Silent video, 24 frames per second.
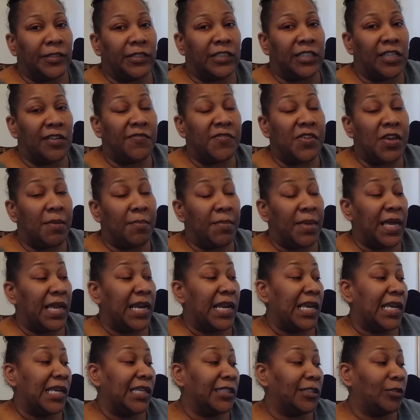Sylvia
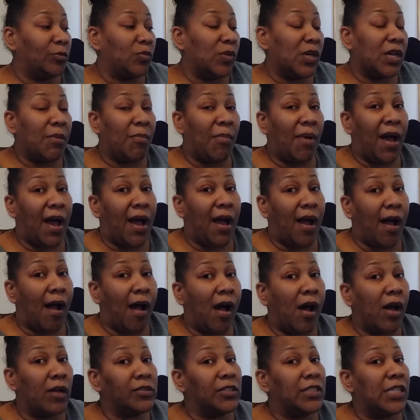Manning is one of my
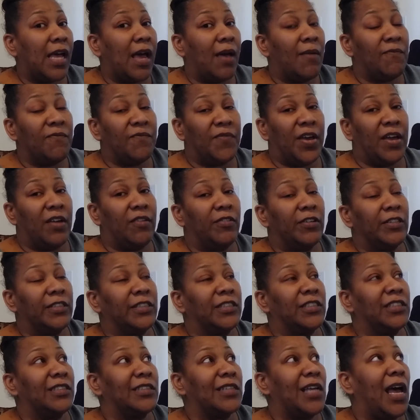all-time
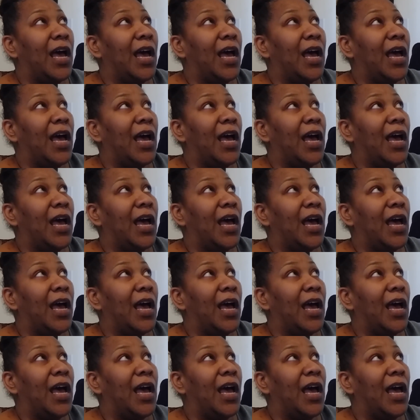favorites.